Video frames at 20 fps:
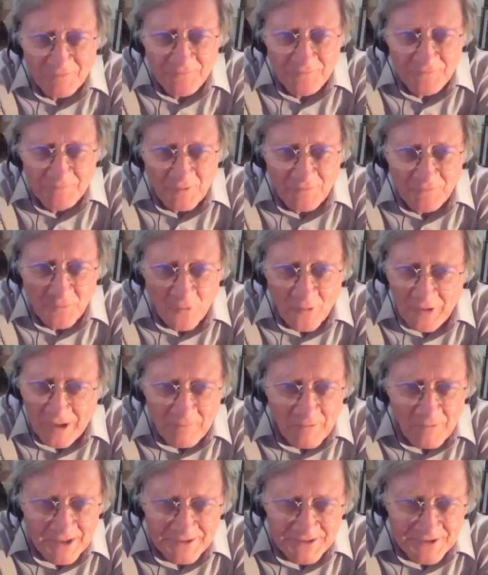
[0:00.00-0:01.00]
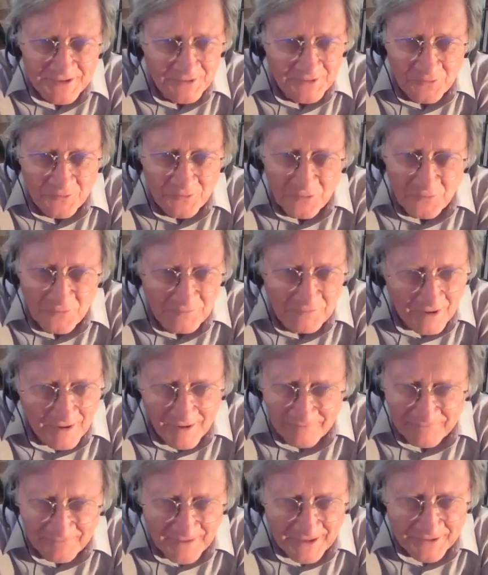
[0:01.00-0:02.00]
bef before he went to uh,
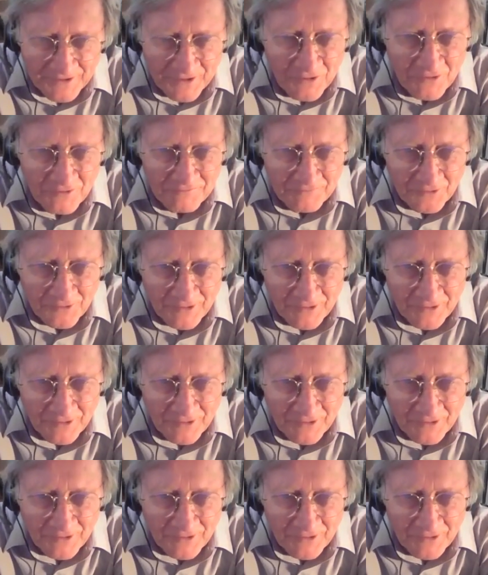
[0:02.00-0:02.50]
Vancouver.